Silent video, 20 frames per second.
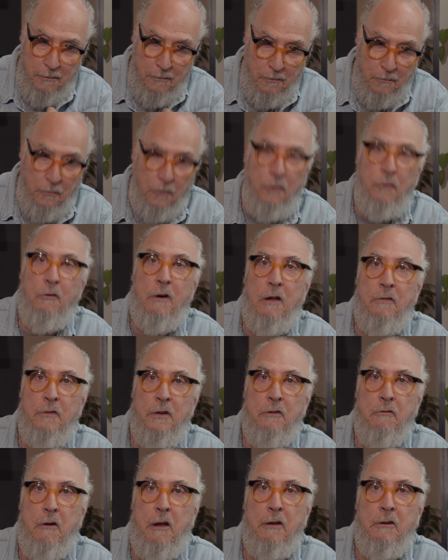
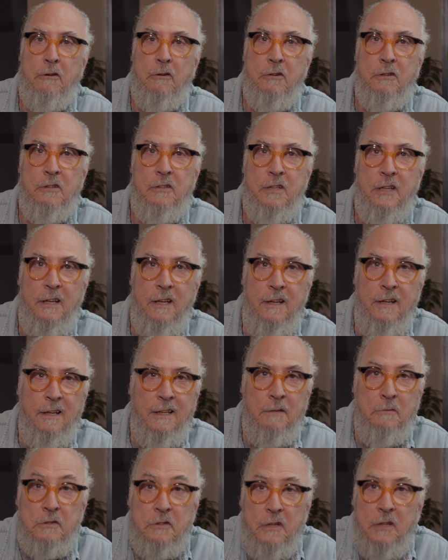photographic record.
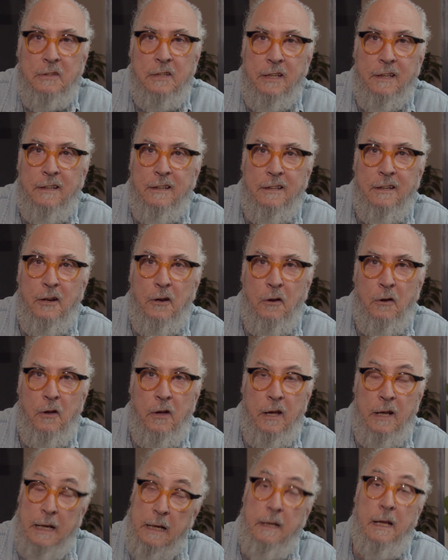There was nothing.
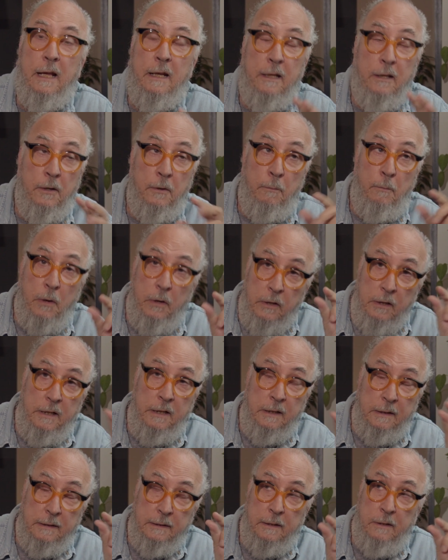And the very
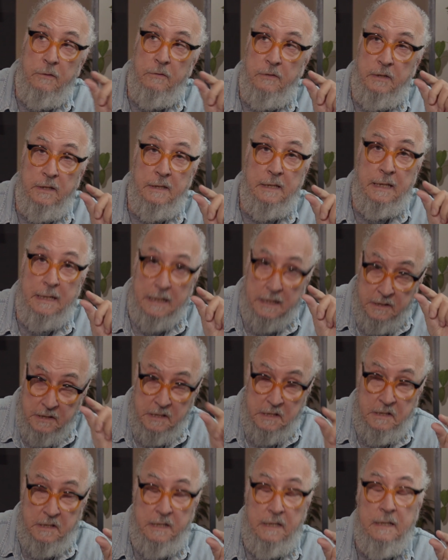little of it that
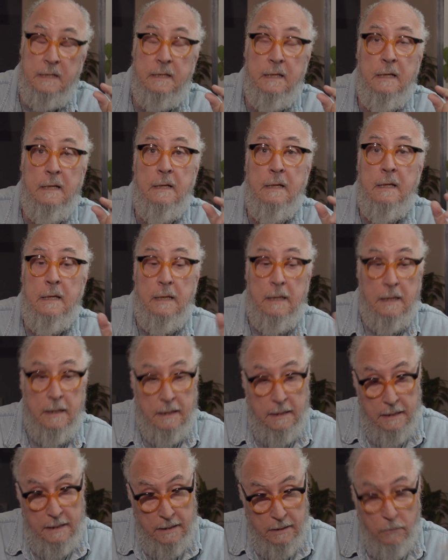existed,
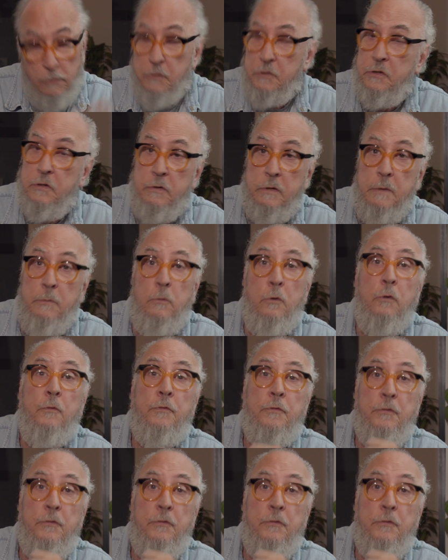it was removed